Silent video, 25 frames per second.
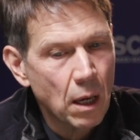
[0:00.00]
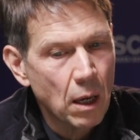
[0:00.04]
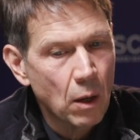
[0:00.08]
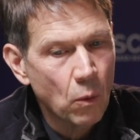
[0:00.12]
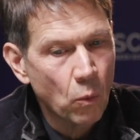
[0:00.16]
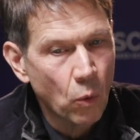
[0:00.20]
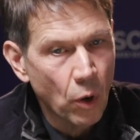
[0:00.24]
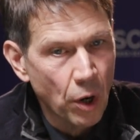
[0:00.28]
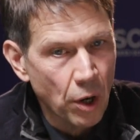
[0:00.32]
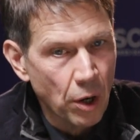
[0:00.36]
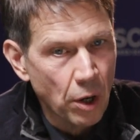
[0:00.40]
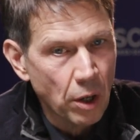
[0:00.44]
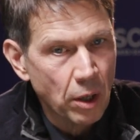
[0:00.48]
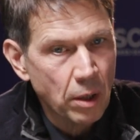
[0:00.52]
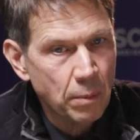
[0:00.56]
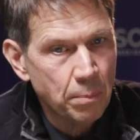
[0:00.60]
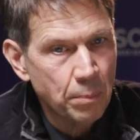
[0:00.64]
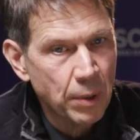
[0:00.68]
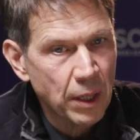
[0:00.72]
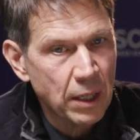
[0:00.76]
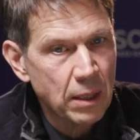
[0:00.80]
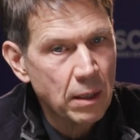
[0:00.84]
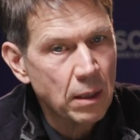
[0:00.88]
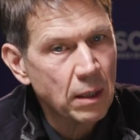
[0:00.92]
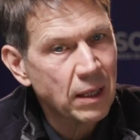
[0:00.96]
work,
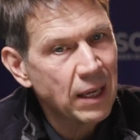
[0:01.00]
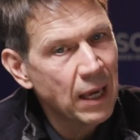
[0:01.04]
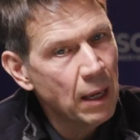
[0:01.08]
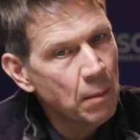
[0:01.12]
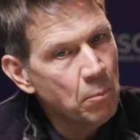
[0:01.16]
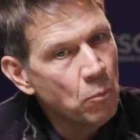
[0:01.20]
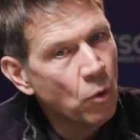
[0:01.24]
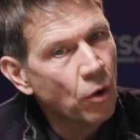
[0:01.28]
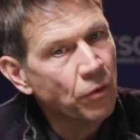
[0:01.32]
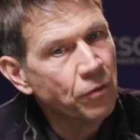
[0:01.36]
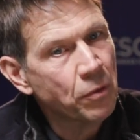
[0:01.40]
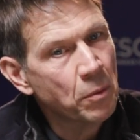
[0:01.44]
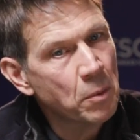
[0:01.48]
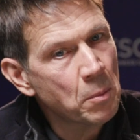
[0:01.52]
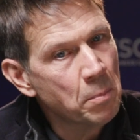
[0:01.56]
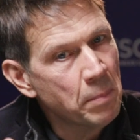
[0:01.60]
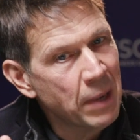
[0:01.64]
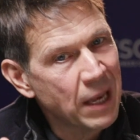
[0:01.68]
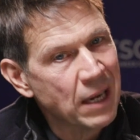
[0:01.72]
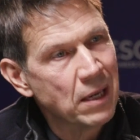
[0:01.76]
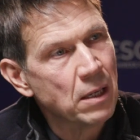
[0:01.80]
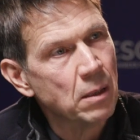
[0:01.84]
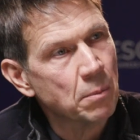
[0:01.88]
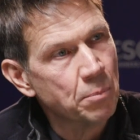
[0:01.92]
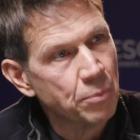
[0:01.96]
but it came more from the
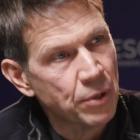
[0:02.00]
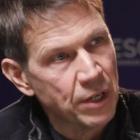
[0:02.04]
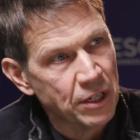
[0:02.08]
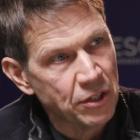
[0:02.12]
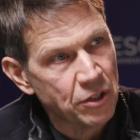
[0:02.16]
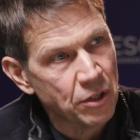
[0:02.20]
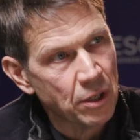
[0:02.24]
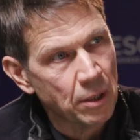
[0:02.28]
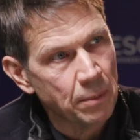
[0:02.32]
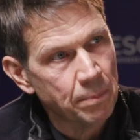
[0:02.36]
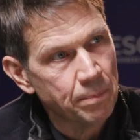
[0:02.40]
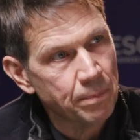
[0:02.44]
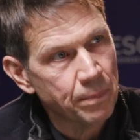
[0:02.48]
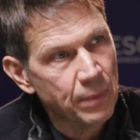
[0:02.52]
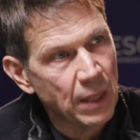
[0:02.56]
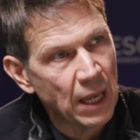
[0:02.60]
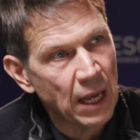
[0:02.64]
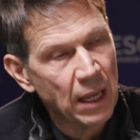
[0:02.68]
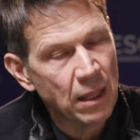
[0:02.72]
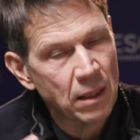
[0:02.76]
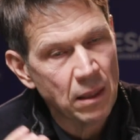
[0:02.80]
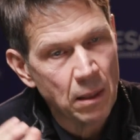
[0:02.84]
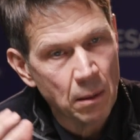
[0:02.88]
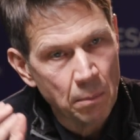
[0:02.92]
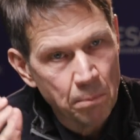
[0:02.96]
mental pressure
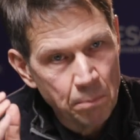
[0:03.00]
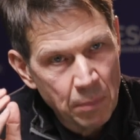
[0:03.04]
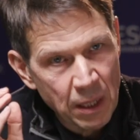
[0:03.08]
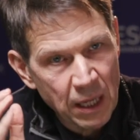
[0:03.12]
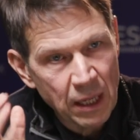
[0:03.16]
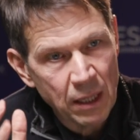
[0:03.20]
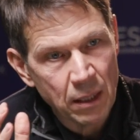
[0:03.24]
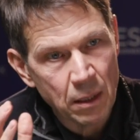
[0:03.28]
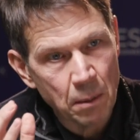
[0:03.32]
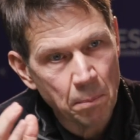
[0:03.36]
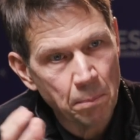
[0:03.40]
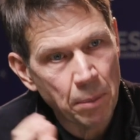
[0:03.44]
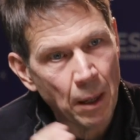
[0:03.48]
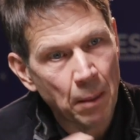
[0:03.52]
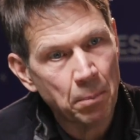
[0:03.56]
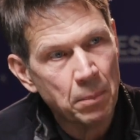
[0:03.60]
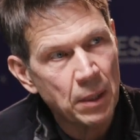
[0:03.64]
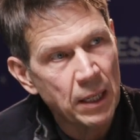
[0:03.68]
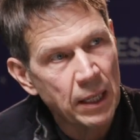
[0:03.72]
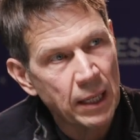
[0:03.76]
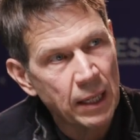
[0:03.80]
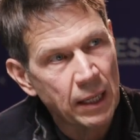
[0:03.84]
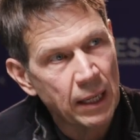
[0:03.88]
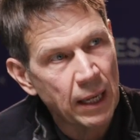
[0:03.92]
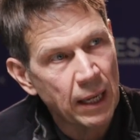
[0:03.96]
and the being in the
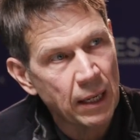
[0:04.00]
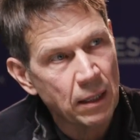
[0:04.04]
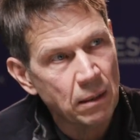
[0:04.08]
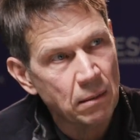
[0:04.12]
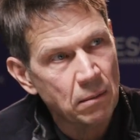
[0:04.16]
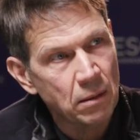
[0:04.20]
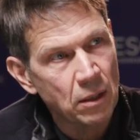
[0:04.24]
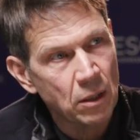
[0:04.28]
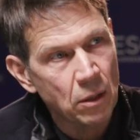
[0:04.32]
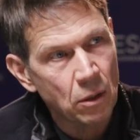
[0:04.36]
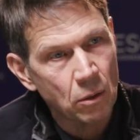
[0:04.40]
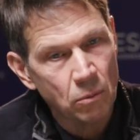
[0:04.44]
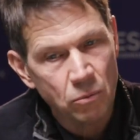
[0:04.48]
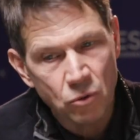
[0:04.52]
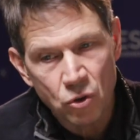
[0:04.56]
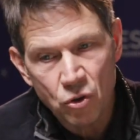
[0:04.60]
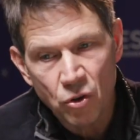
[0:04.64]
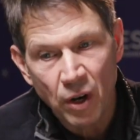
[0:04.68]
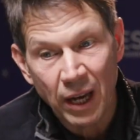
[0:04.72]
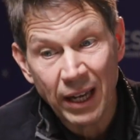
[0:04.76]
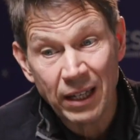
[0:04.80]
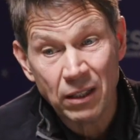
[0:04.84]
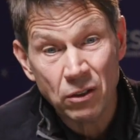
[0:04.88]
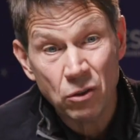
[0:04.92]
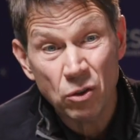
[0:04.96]
public and, you know,
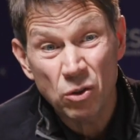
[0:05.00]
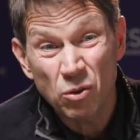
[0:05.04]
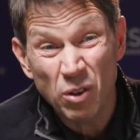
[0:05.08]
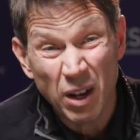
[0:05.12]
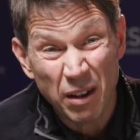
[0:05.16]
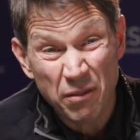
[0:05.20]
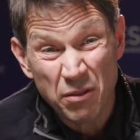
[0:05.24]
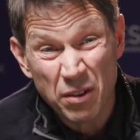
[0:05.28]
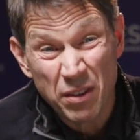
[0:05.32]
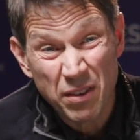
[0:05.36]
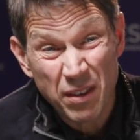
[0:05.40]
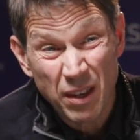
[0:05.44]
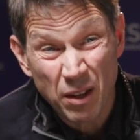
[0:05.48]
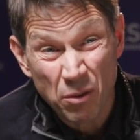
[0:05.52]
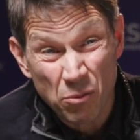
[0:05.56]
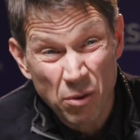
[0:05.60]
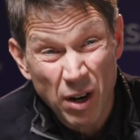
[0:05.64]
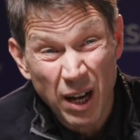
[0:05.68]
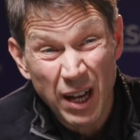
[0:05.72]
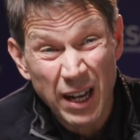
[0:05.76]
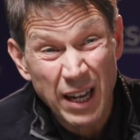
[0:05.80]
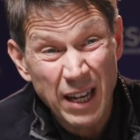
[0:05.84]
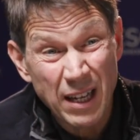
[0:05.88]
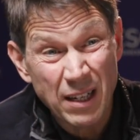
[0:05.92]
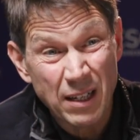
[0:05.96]
trying to do everything
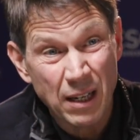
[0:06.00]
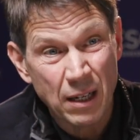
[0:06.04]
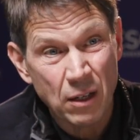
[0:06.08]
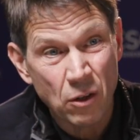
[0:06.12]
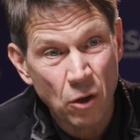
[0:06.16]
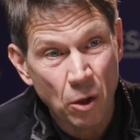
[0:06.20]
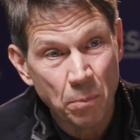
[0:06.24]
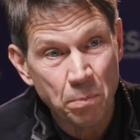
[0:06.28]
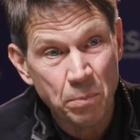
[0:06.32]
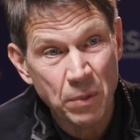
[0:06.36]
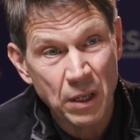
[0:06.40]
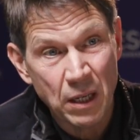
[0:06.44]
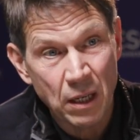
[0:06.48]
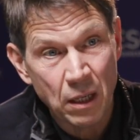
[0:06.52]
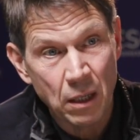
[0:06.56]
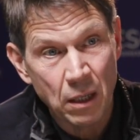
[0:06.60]
right and not being,